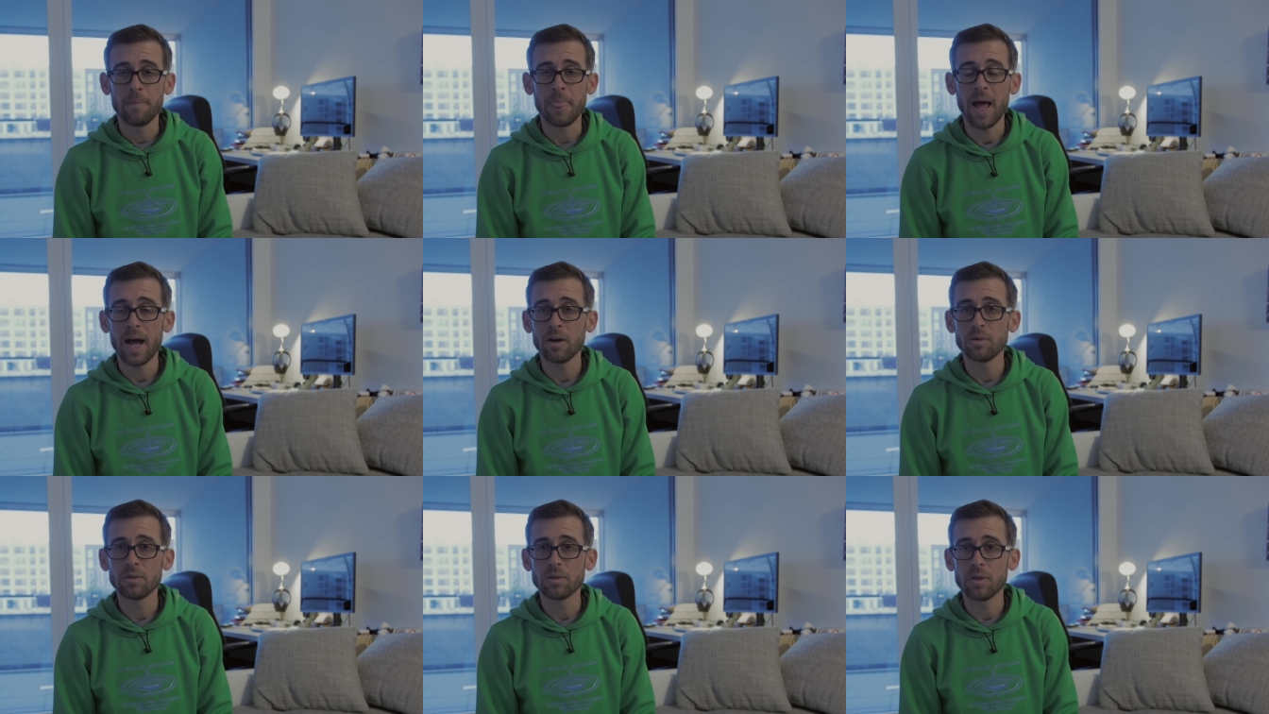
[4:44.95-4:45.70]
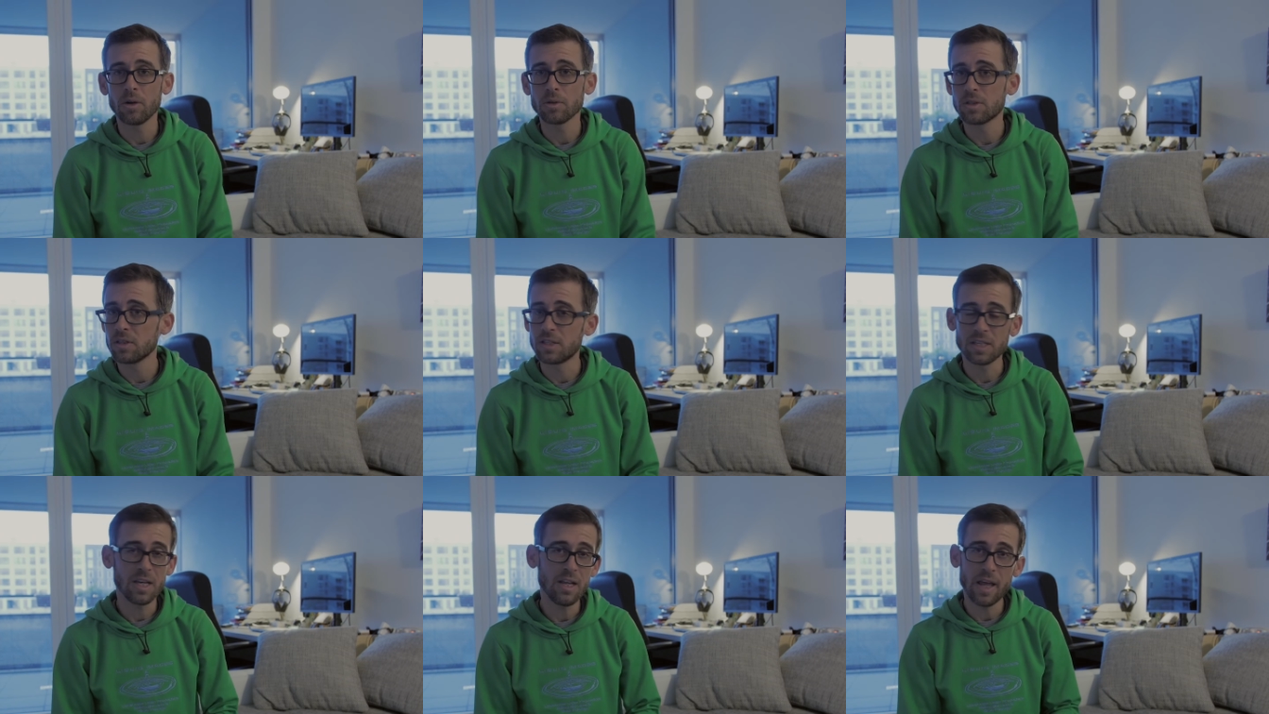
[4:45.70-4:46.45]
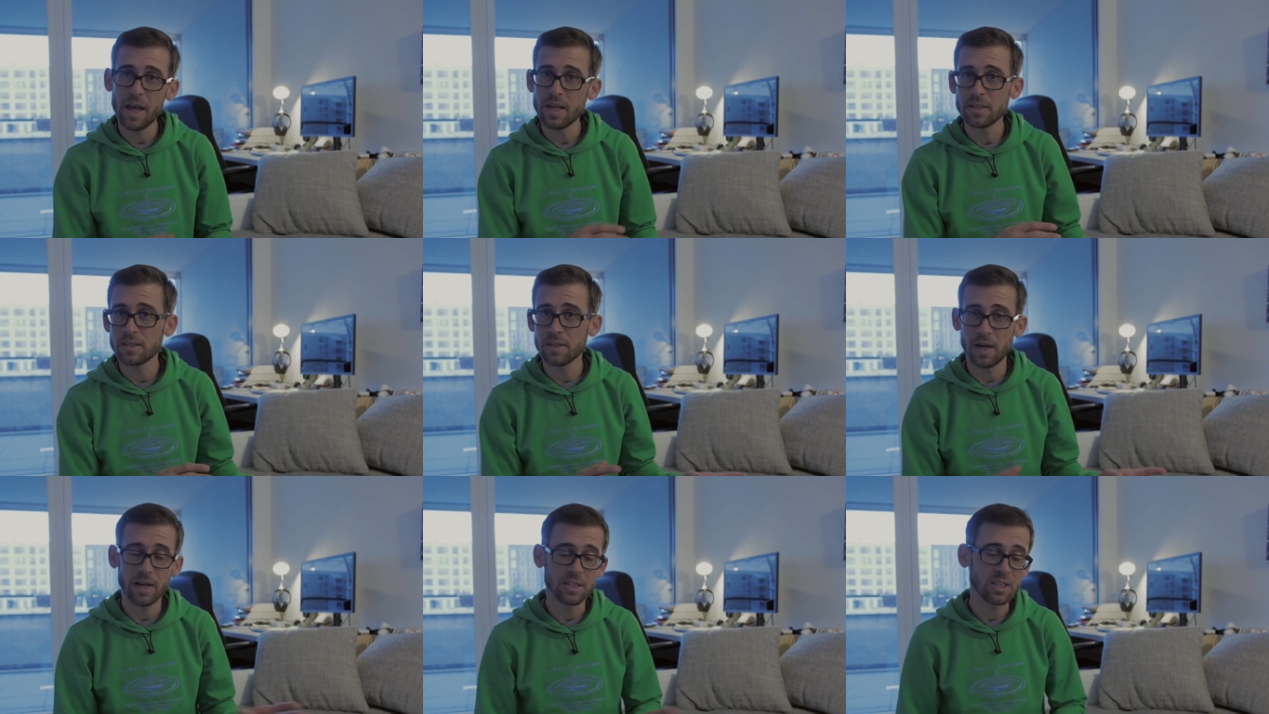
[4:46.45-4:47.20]
Now, those ski days,
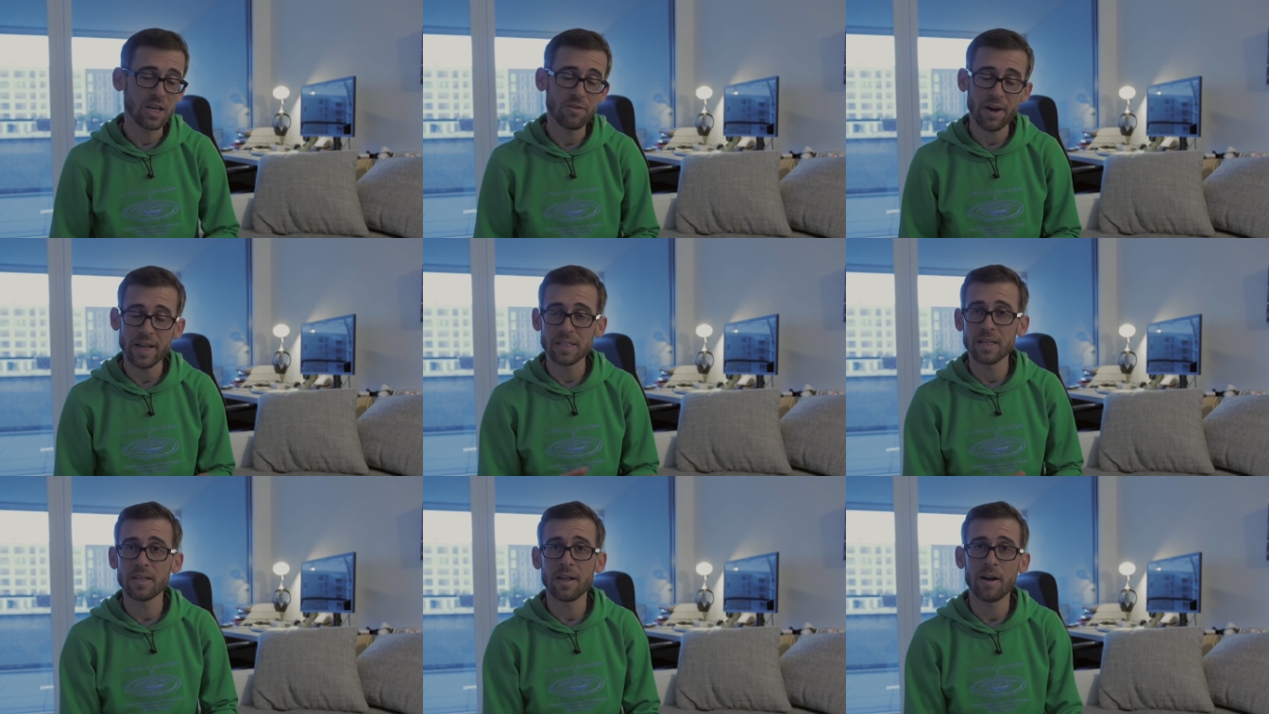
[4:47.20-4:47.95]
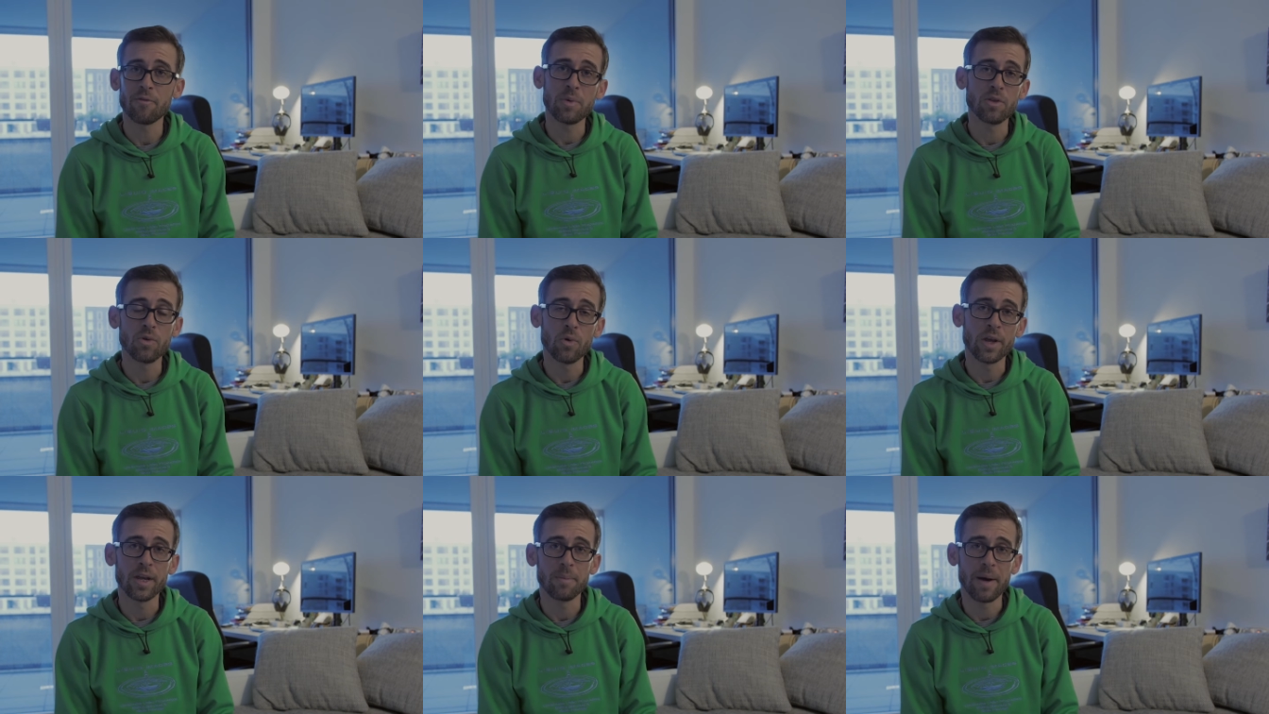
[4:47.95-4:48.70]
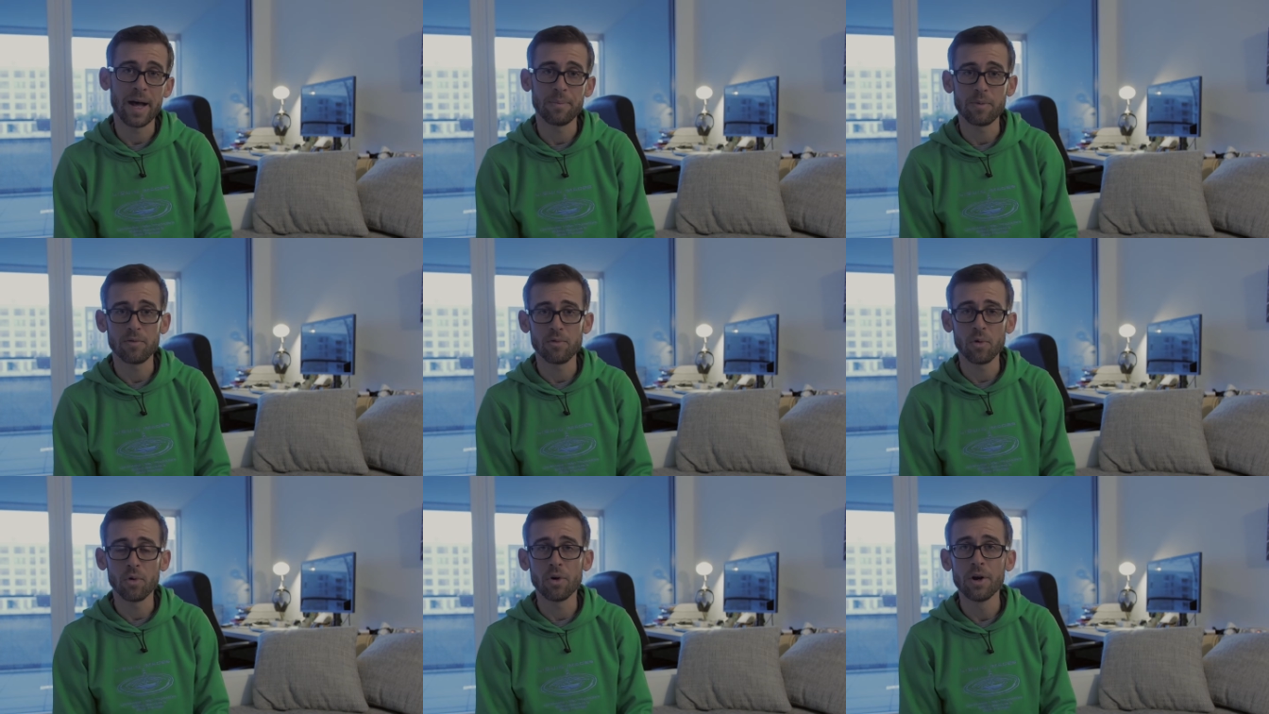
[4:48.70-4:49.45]
ski races that I've been talking about
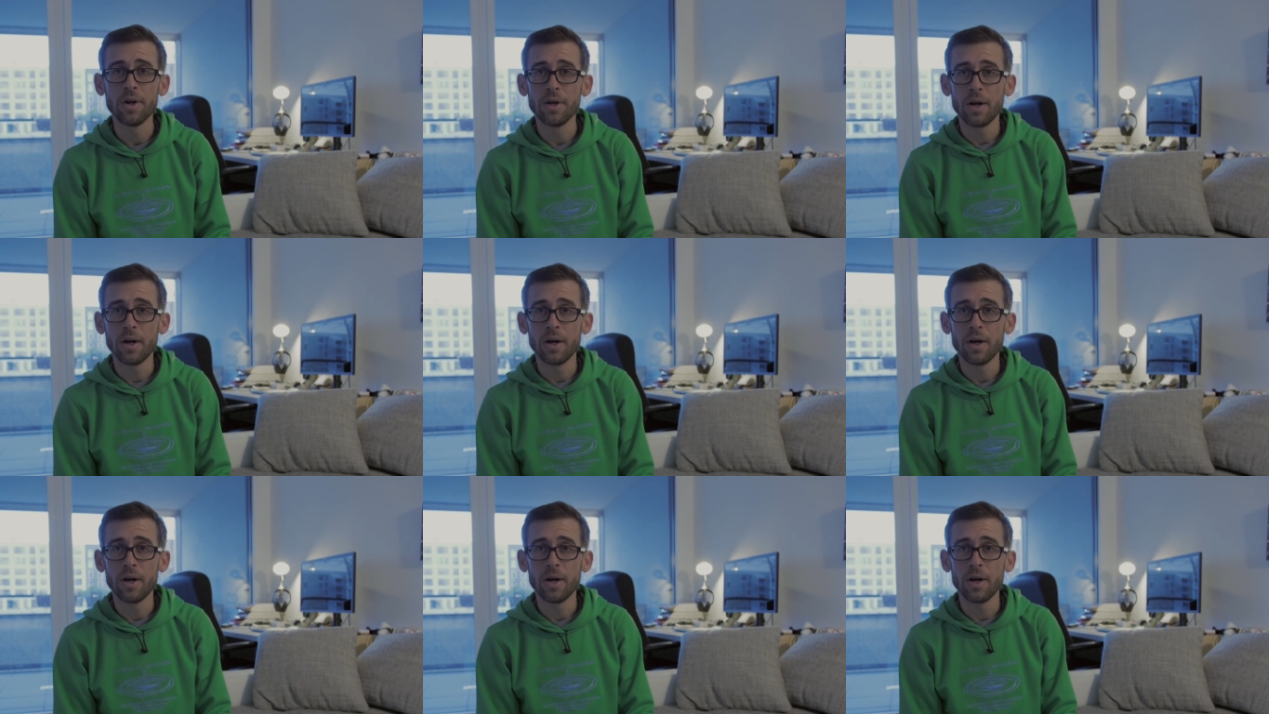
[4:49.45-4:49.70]
before,